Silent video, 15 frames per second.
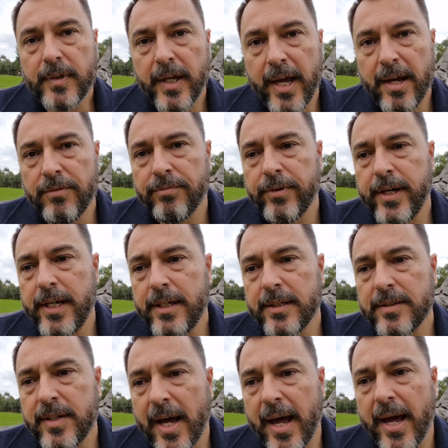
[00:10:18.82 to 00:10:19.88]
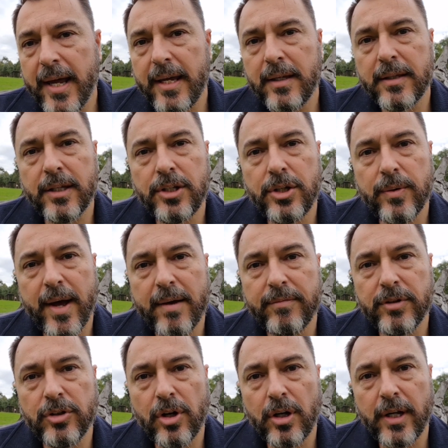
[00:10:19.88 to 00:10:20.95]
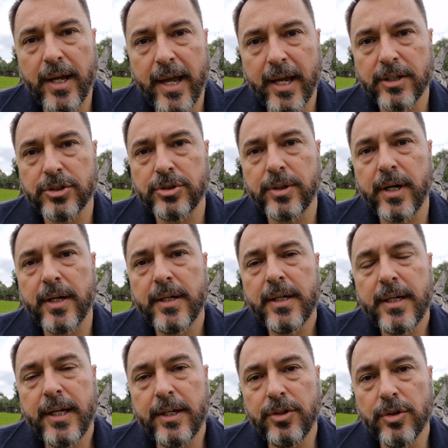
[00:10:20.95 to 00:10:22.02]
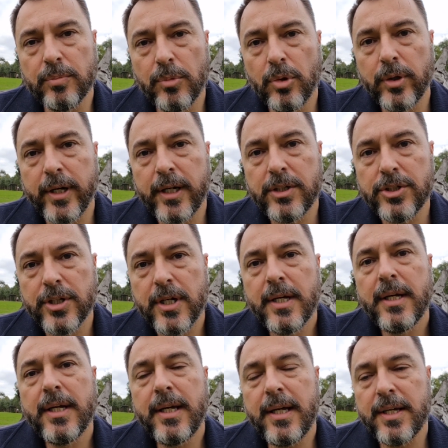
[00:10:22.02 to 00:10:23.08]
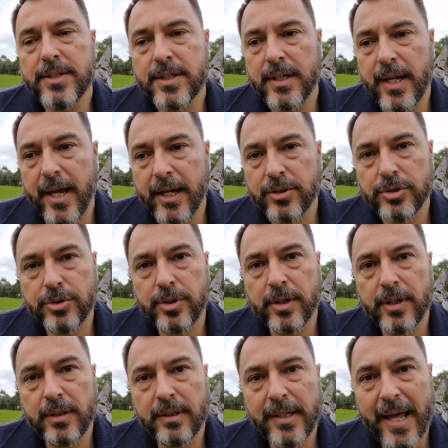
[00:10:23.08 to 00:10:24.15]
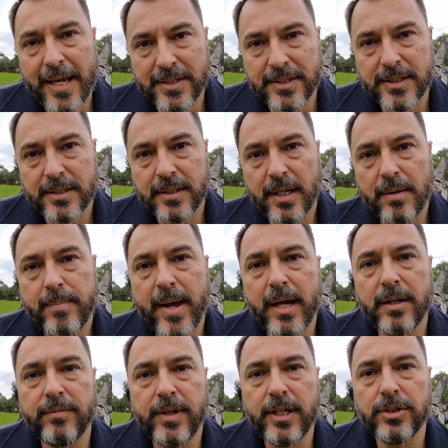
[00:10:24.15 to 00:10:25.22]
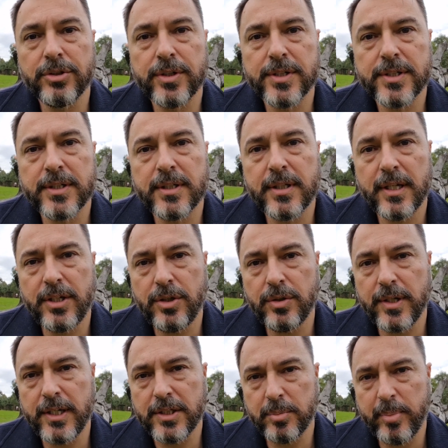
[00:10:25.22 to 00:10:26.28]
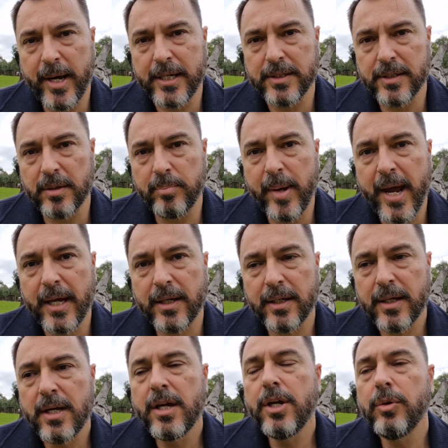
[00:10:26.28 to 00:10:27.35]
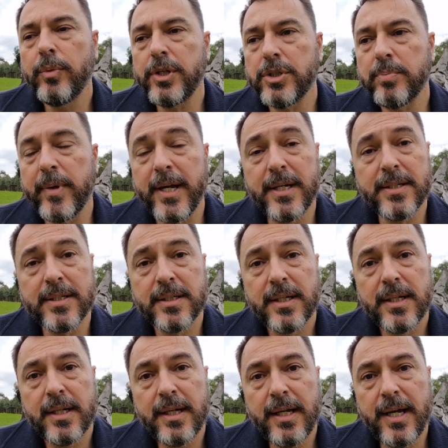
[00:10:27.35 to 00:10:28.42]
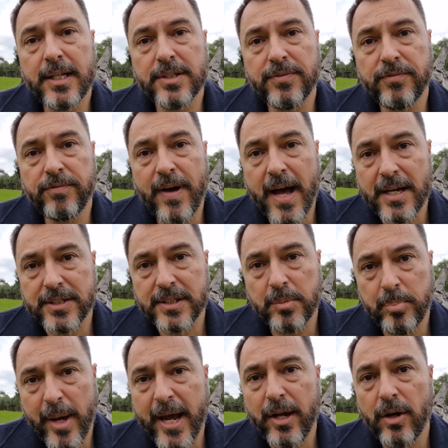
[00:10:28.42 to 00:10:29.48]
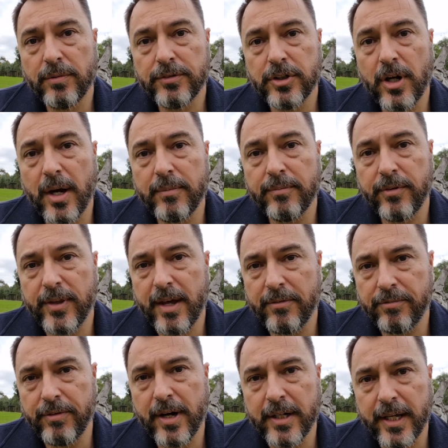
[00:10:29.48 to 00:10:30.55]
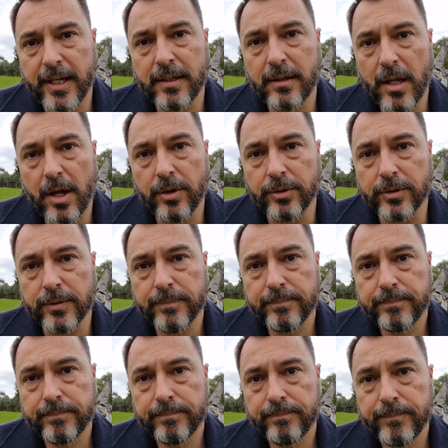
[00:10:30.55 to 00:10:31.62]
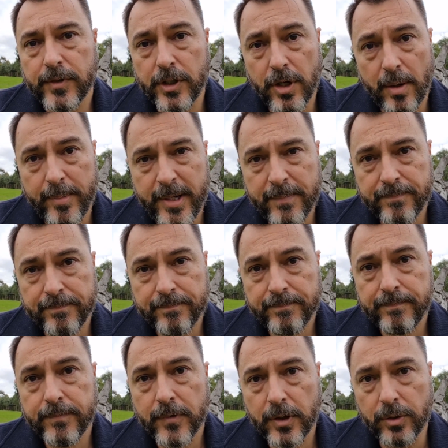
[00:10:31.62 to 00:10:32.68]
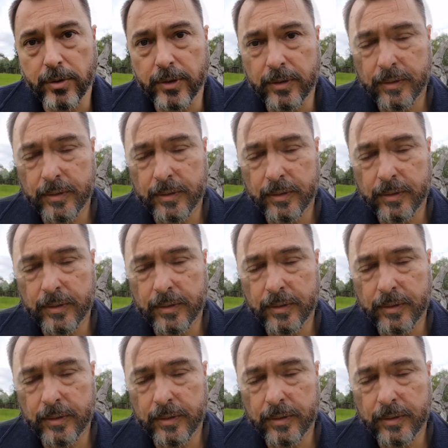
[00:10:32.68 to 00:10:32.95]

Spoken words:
Every day that you have $1 extra in your mortgage is an extra less amount of interest that you need to pay to the bank, which means it's faster payoff time for that front end load. You got me? Good.